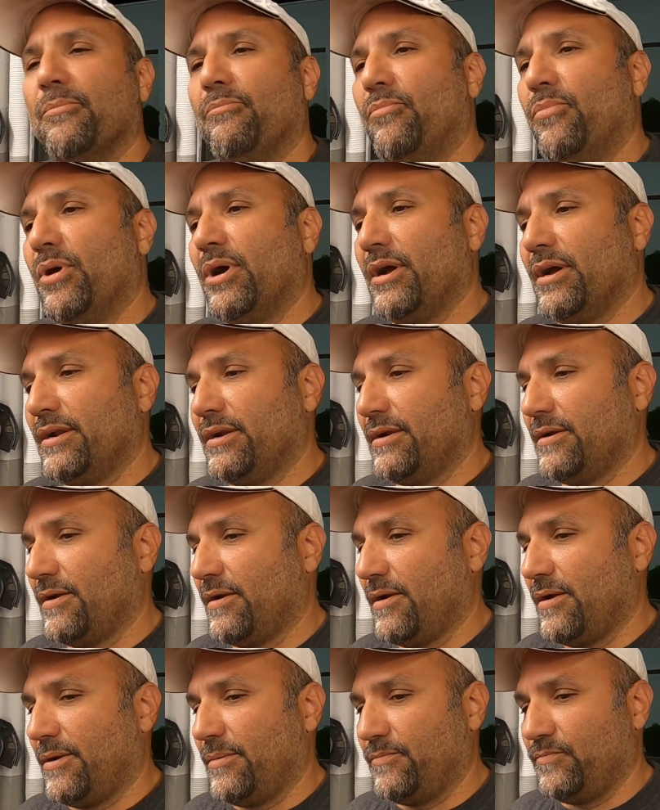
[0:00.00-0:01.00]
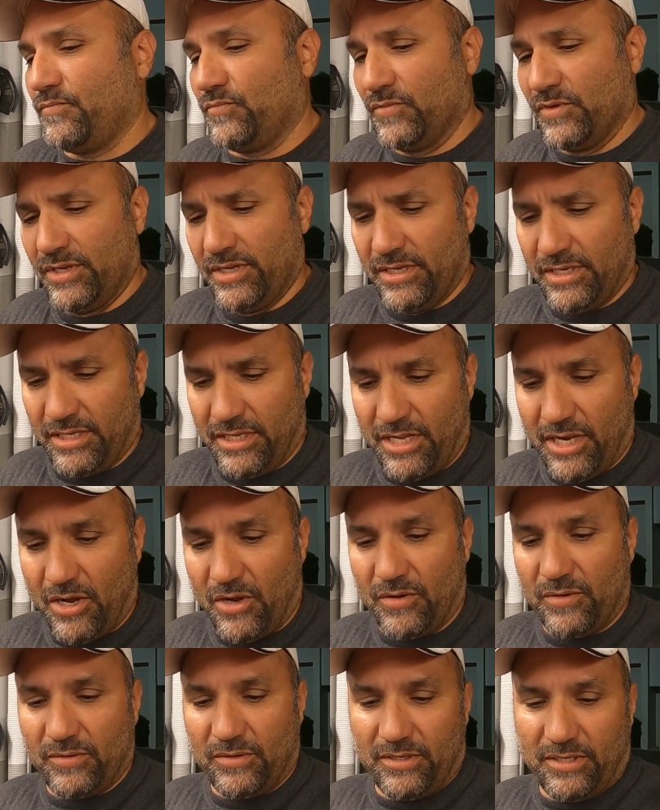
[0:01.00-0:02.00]
but you
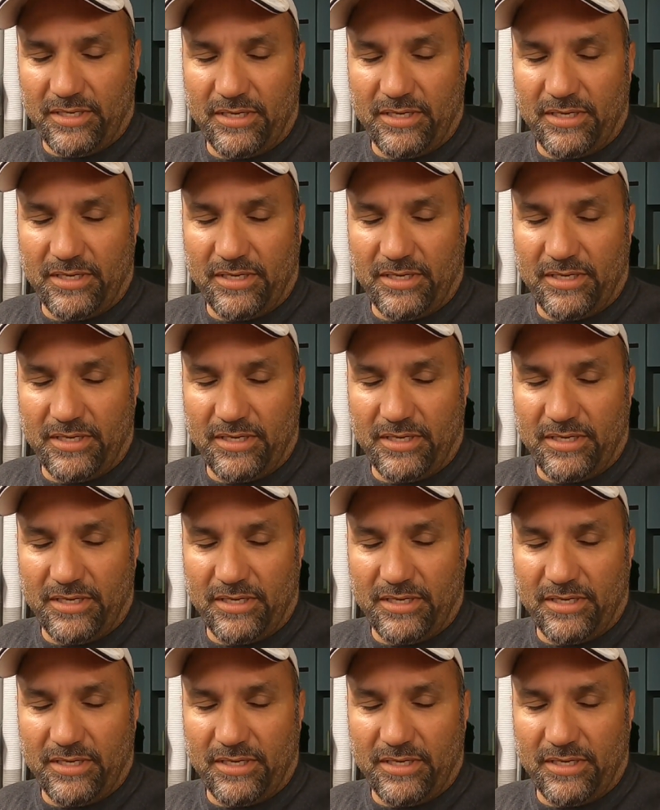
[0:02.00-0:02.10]
know,